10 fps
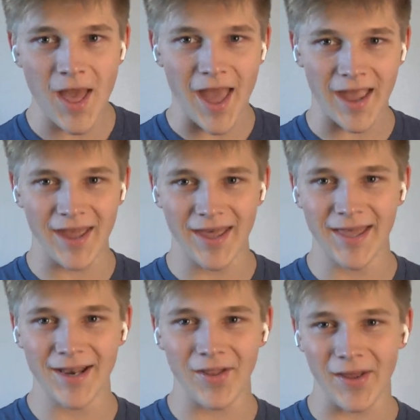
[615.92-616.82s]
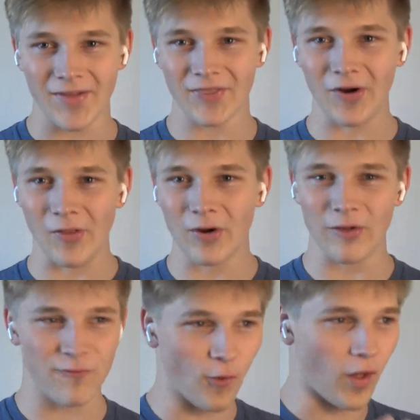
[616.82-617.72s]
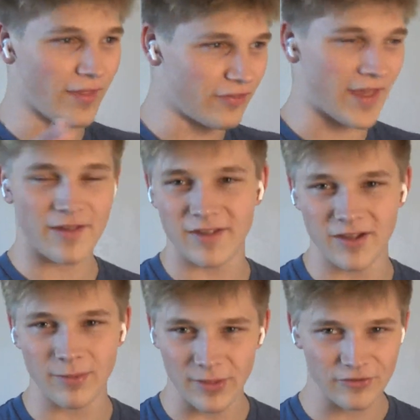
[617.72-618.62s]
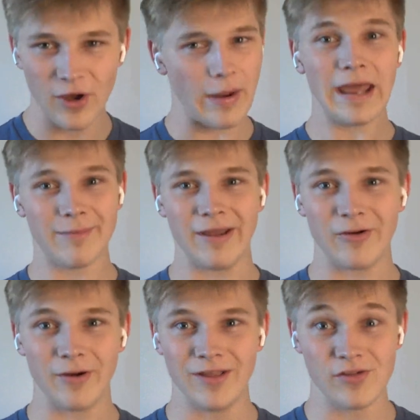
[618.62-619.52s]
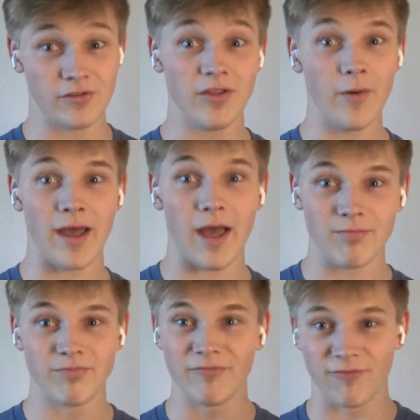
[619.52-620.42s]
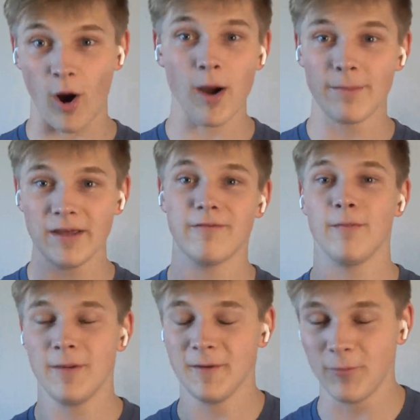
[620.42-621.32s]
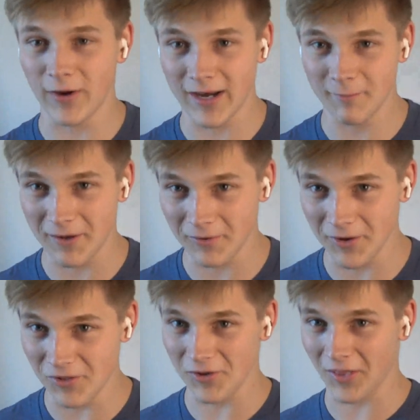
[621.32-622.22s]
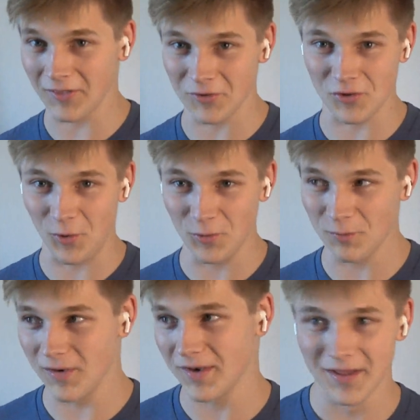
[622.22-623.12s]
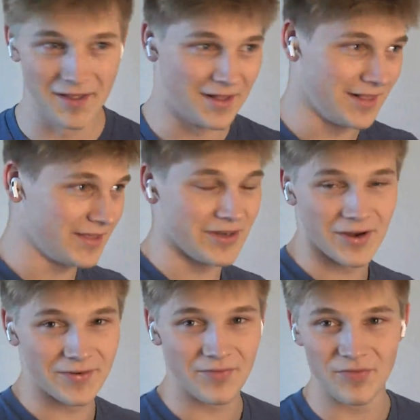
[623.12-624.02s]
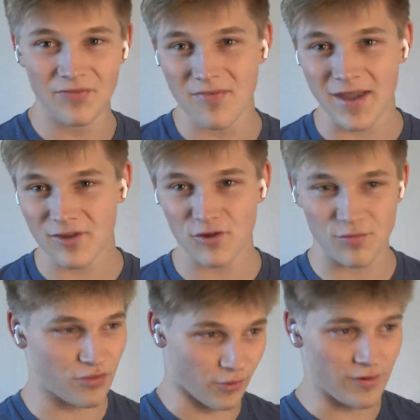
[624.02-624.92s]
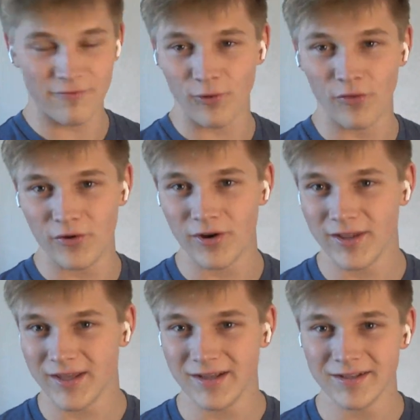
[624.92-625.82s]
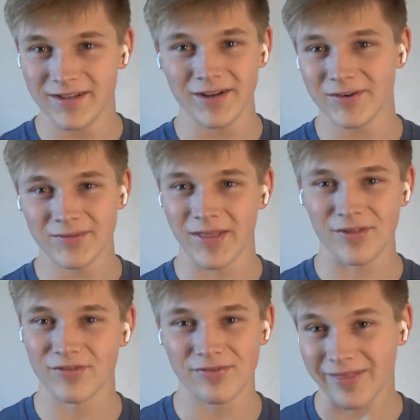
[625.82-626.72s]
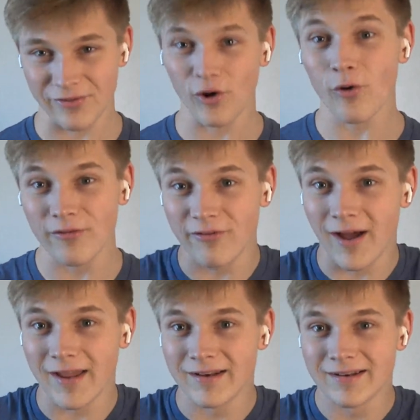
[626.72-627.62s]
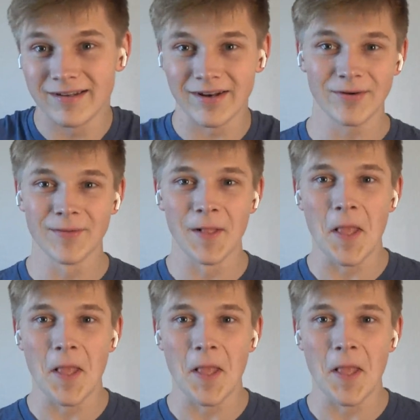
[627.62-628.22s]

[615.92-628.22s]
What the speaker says: And like they're literally full on sex scenes, but there's no anime cringe. There's no, far be it from them to put anime cringe in like their shows, but you know, they can just throw in full nudity, you know, that's totally fine, you know.